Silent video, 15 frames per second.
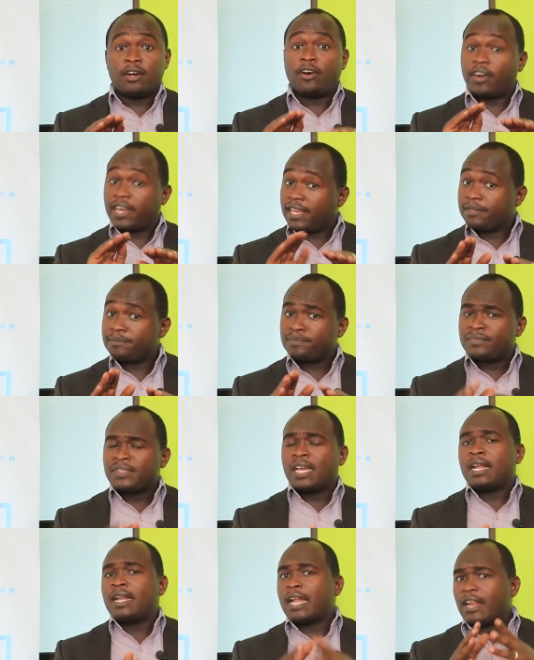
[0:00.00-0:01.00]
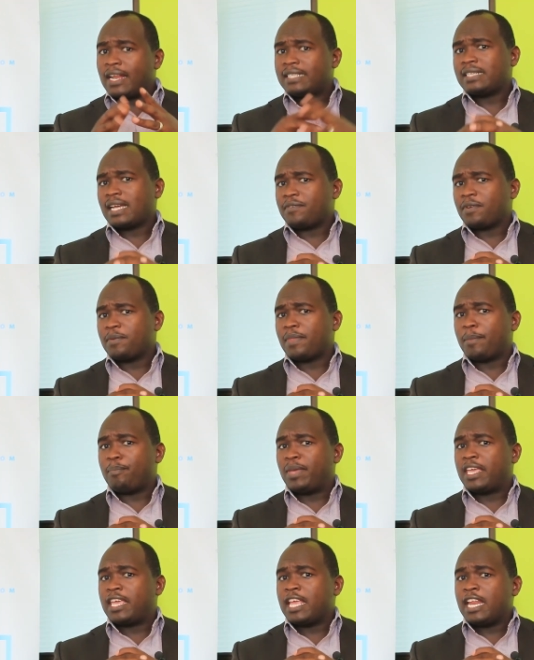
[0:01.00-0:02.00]
Okay? Now let's start from the
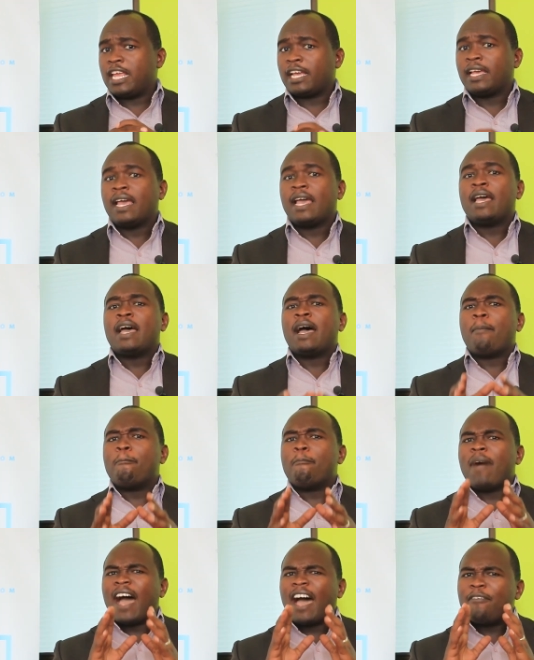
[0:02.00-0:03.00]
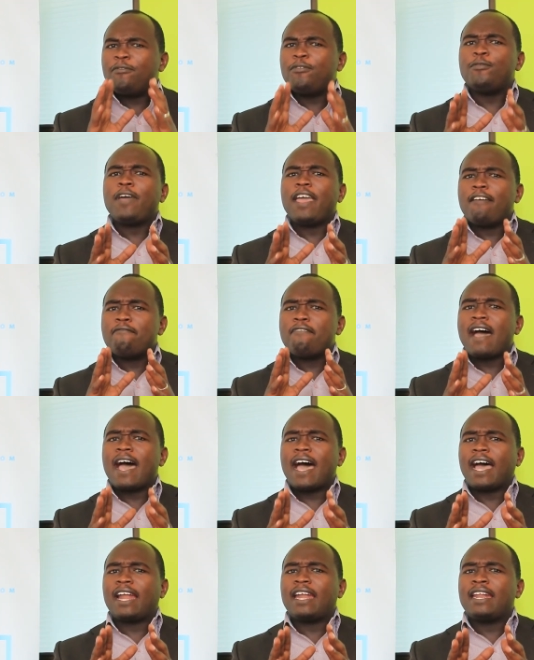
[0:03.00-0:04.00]
beginning. Have you ever
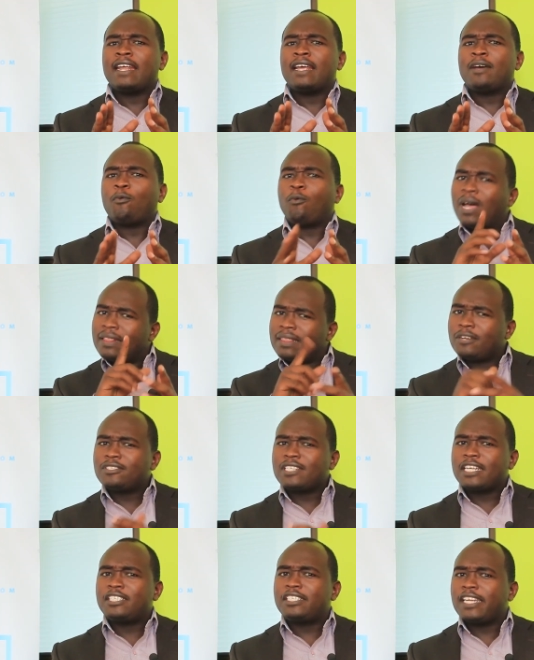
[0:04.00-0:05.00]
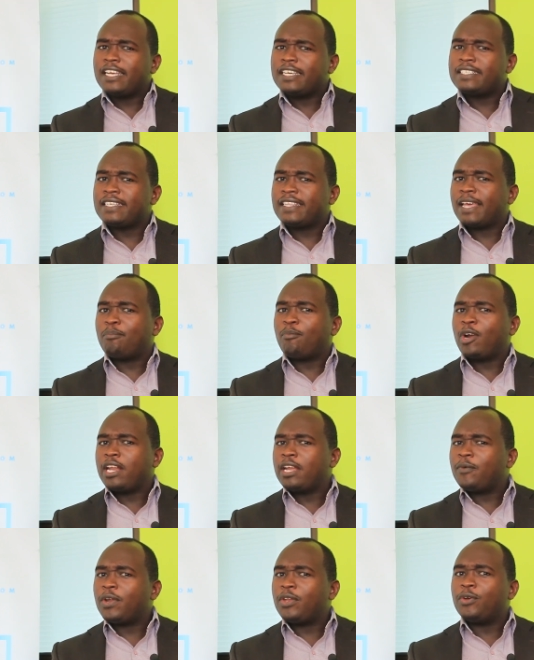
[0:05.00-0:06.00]
had 1,000 shillings in the
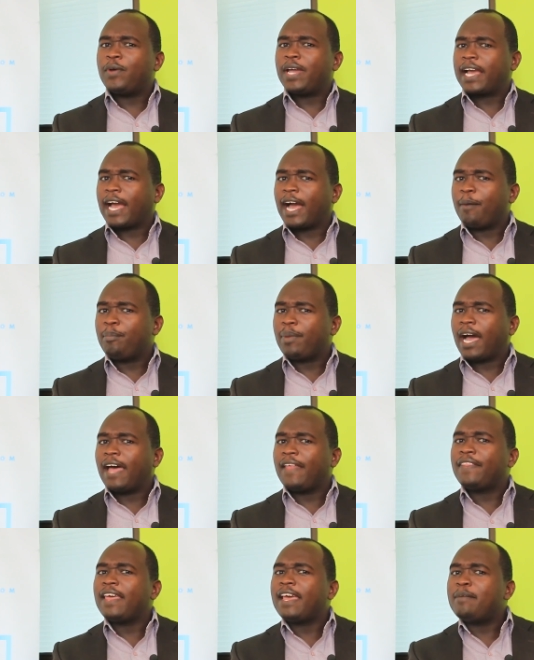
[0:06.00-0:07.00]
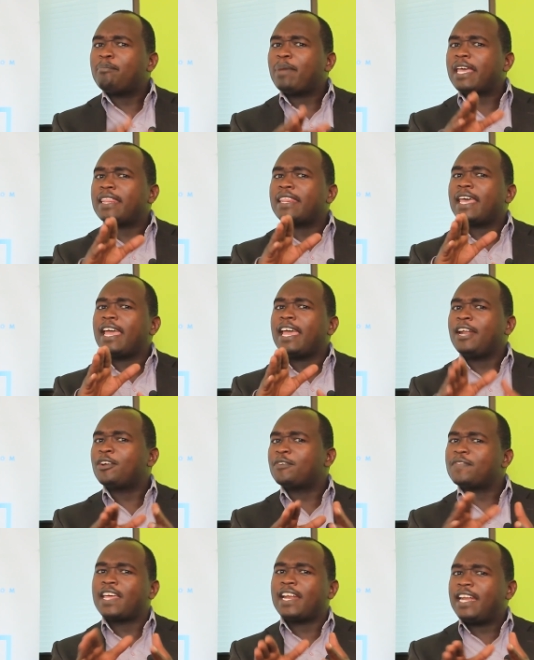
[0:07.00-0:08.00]
morning when you wake up, and then by the end
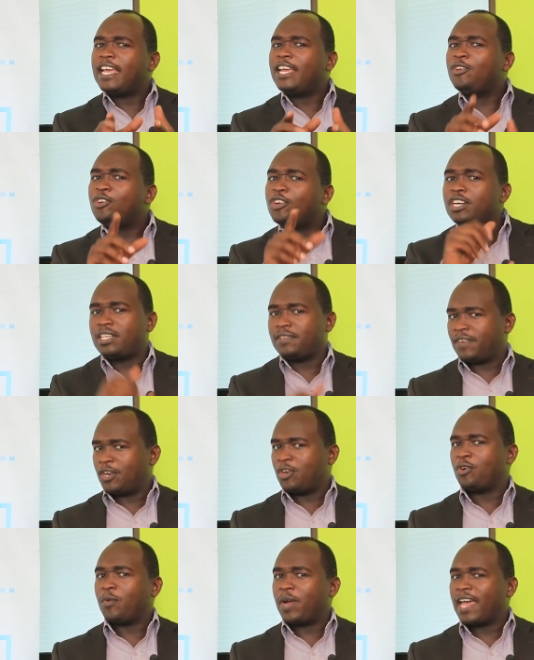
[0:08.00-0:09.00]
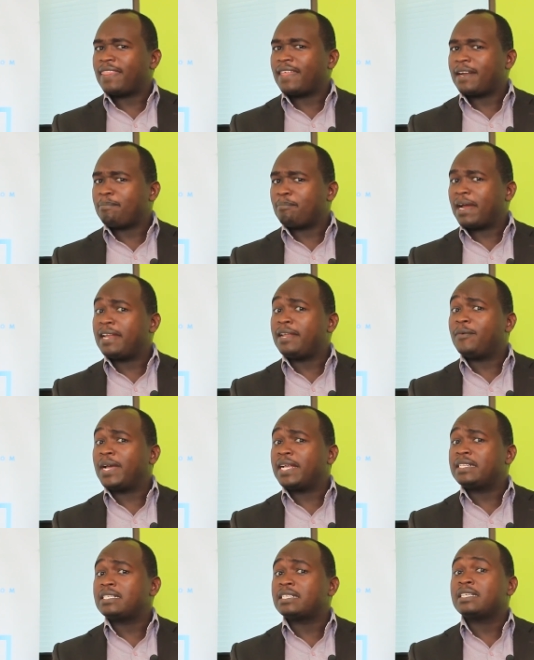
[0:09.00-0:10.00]
of the day you don't even know where that money
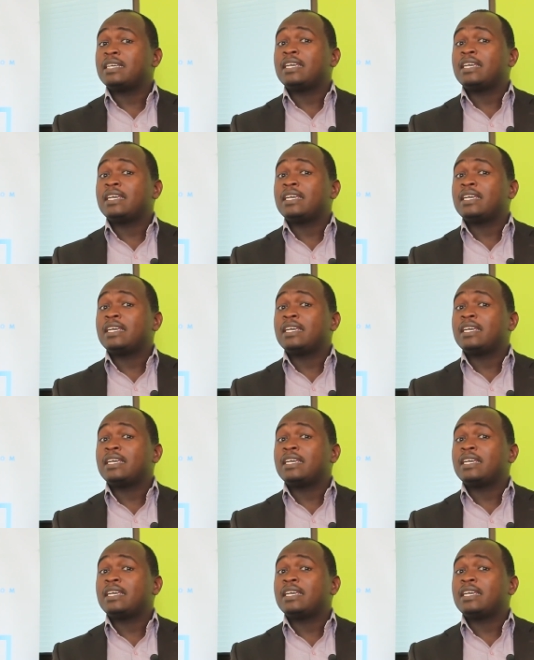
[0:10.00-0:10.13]
went?